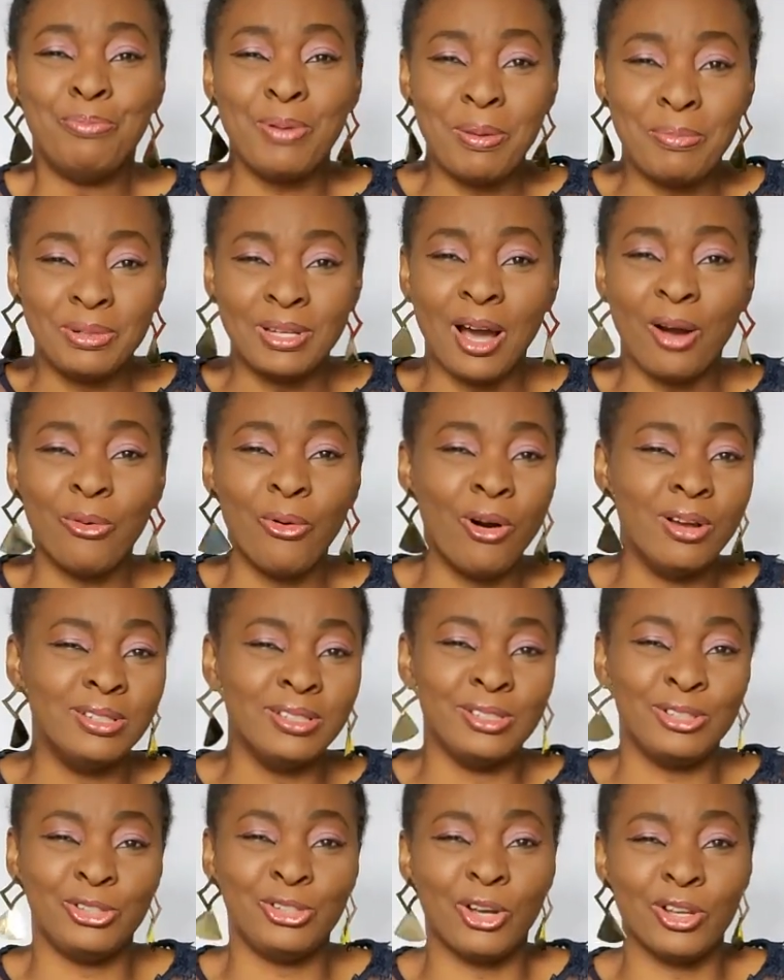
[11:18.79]
baby, that
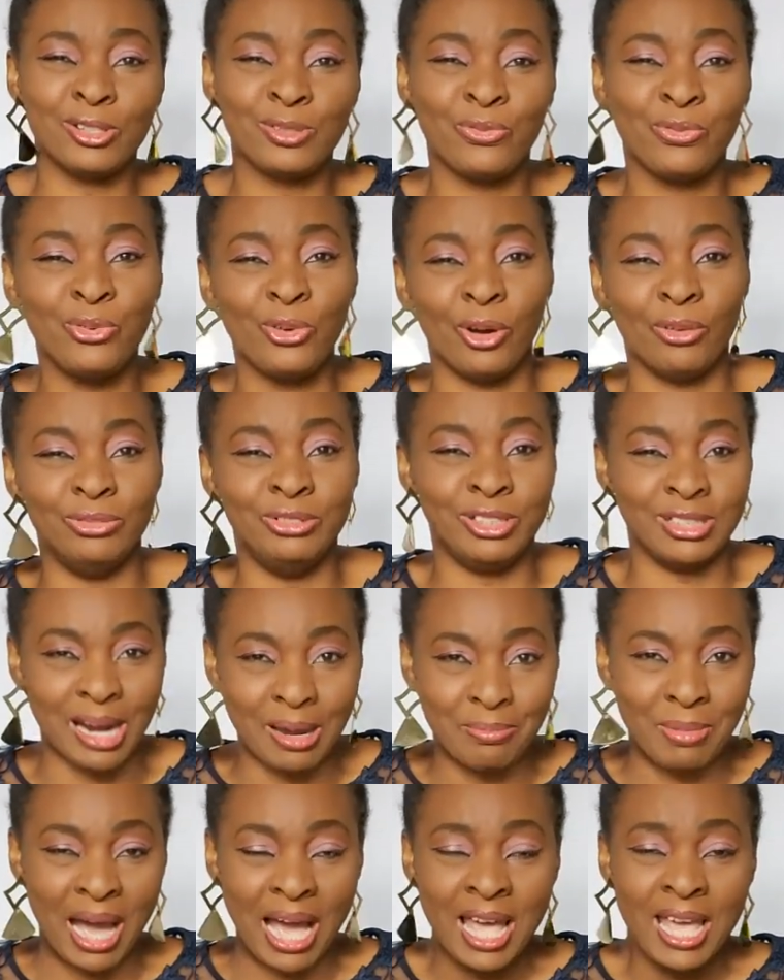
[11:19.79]
one is just full of
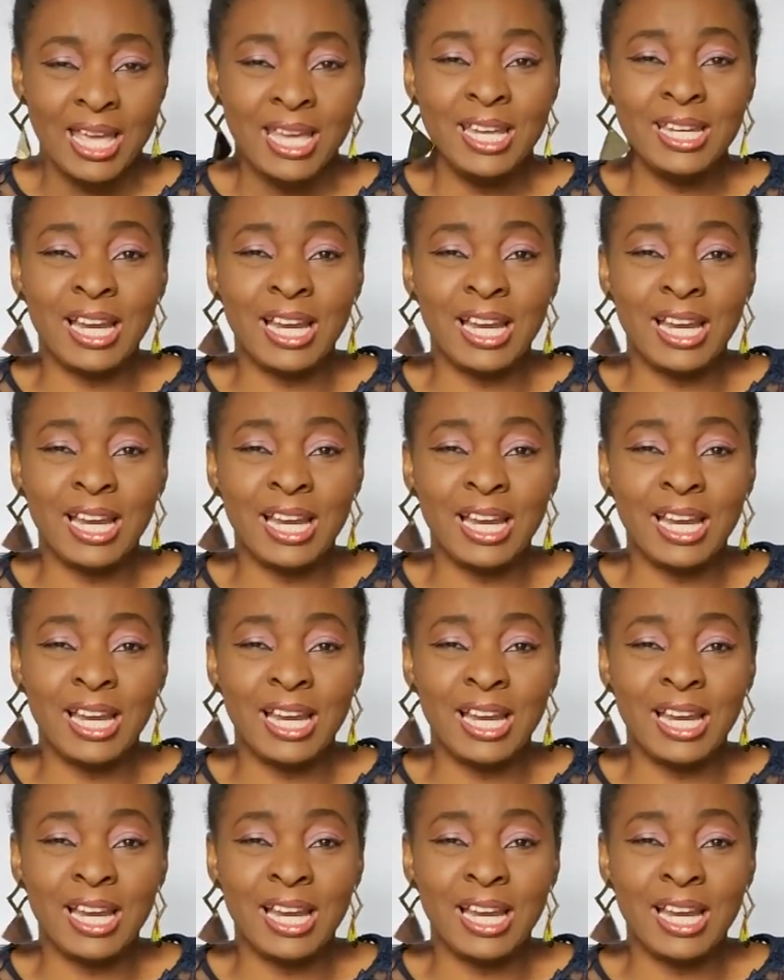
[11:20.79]
drama.